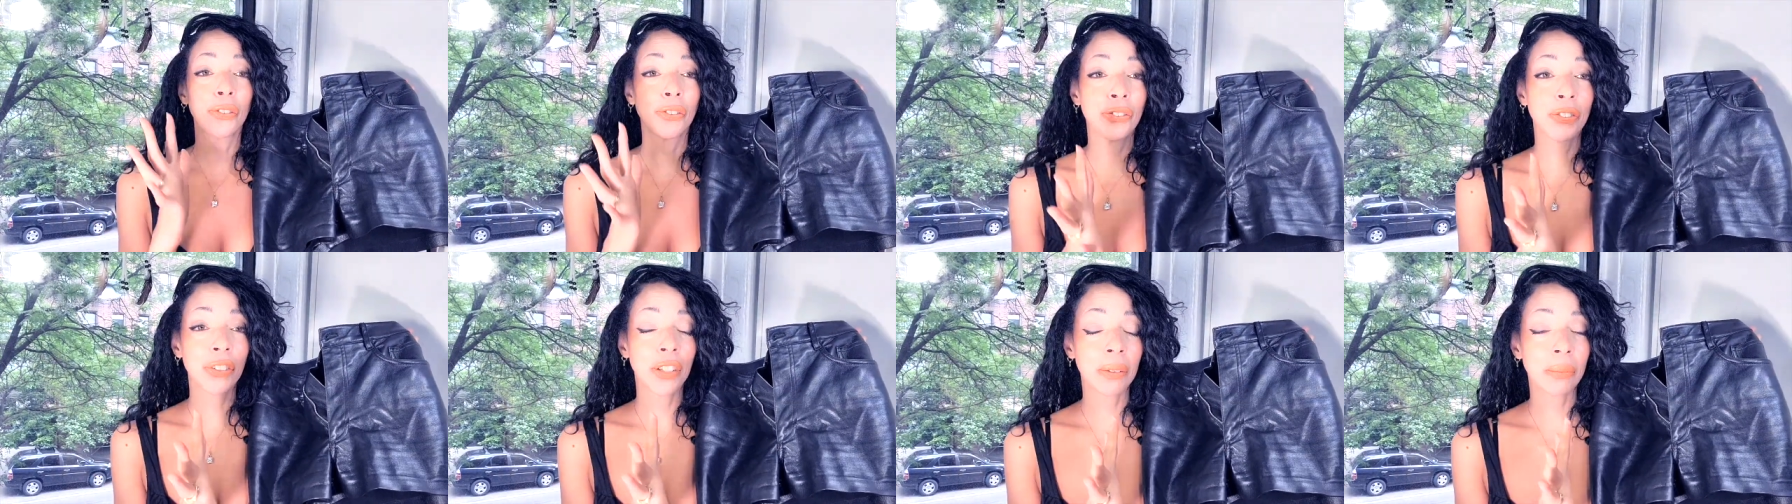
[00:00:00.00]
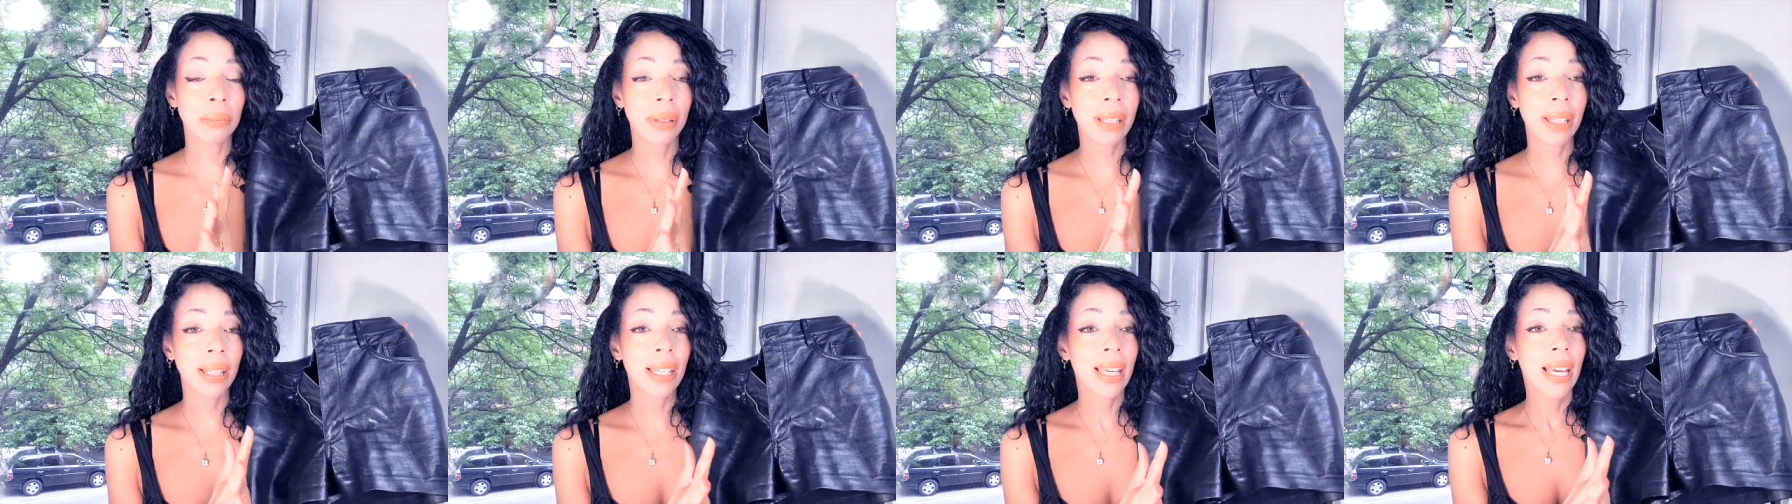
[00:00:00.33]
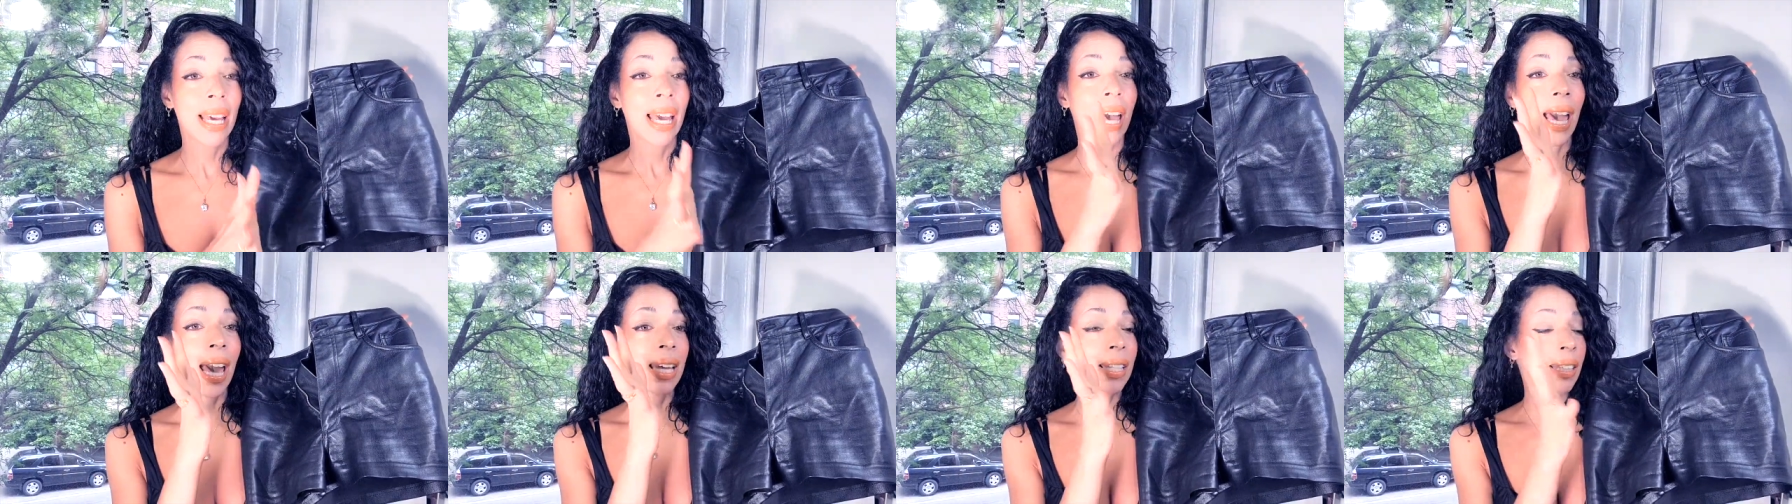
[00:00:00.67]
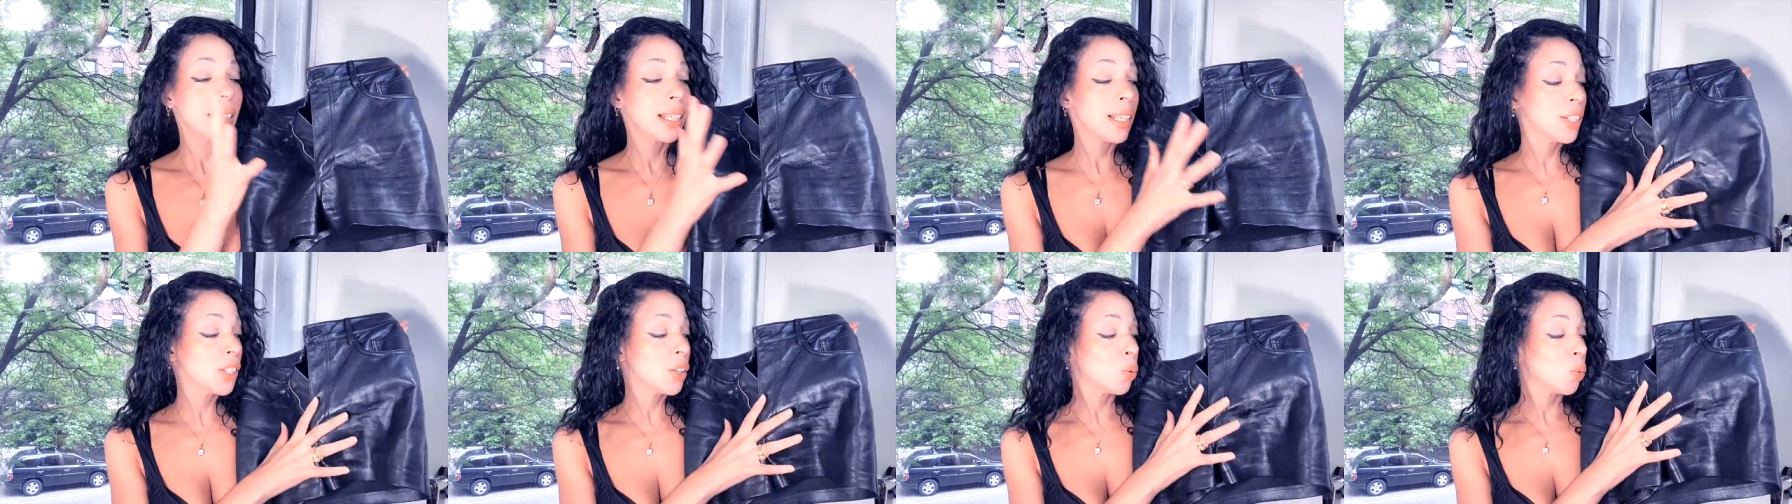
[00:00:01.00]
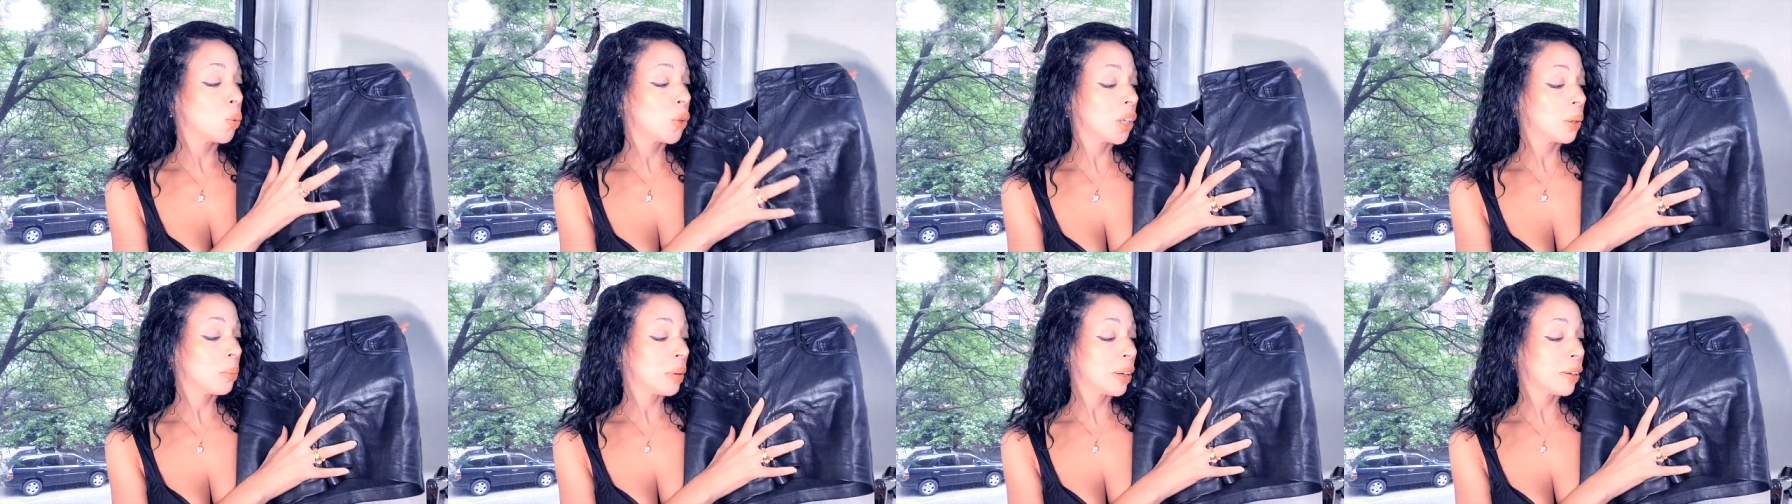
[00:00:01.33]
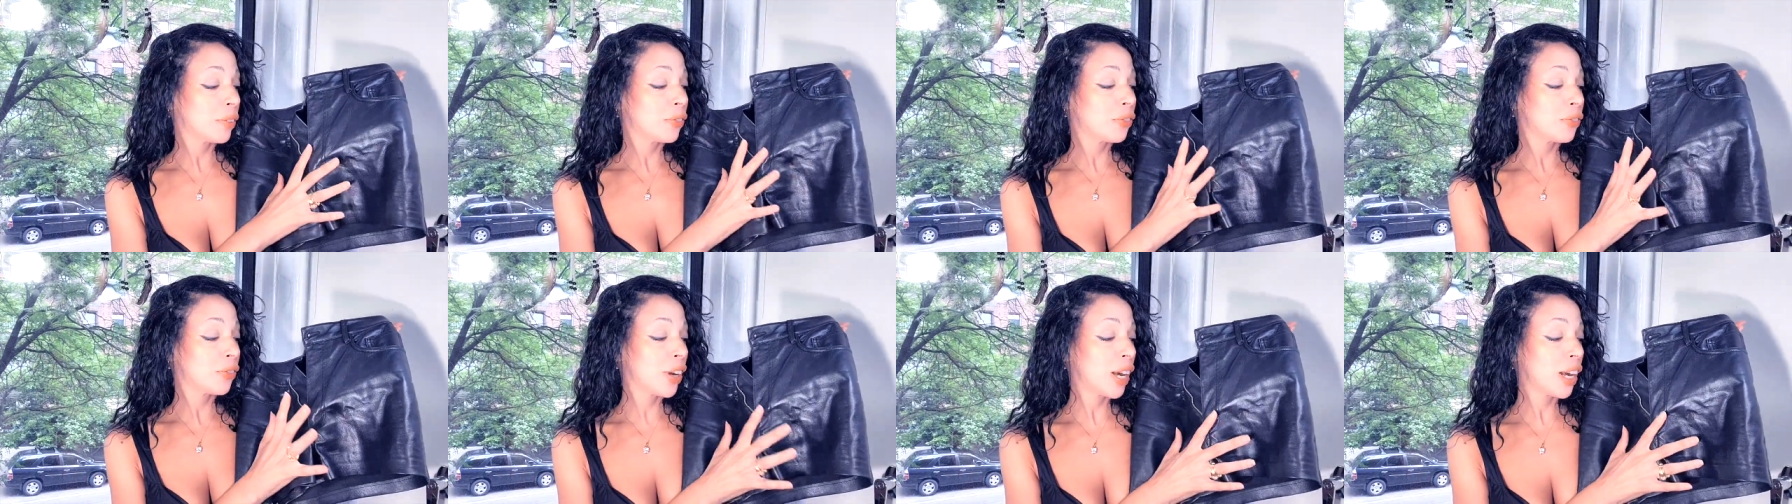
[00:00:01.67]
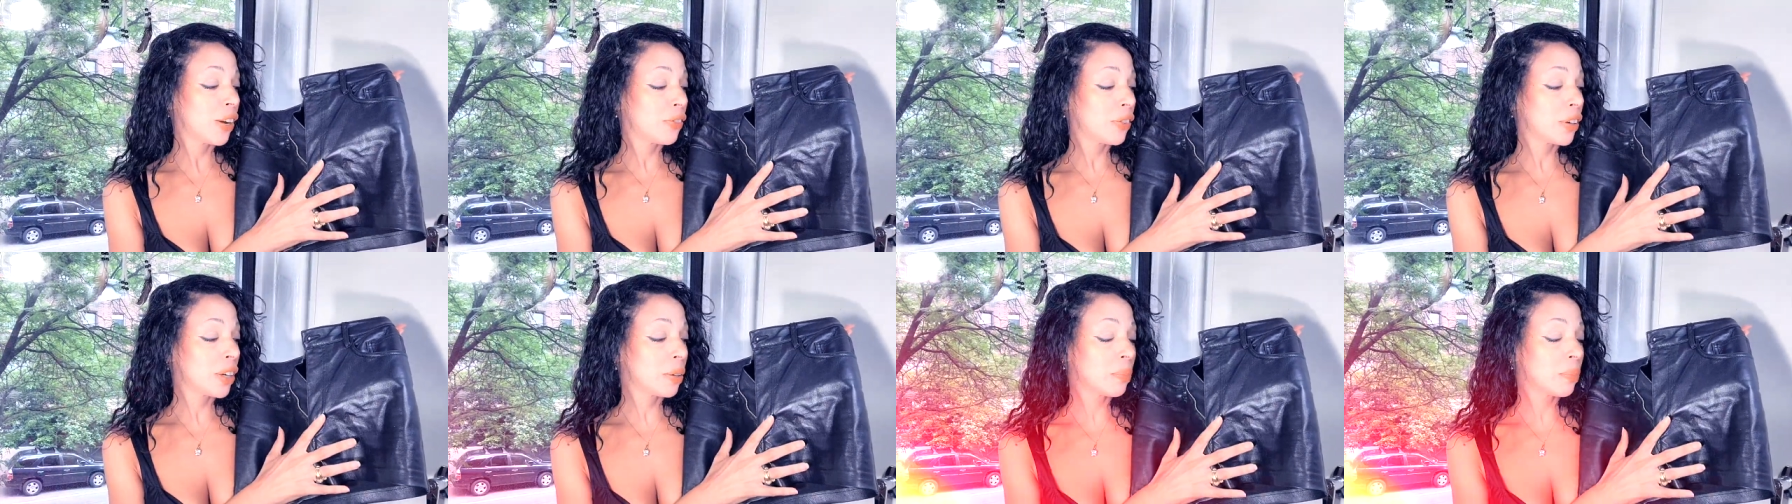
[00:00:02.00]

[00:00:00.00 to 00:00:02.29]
fit me. And these are one of my favorite,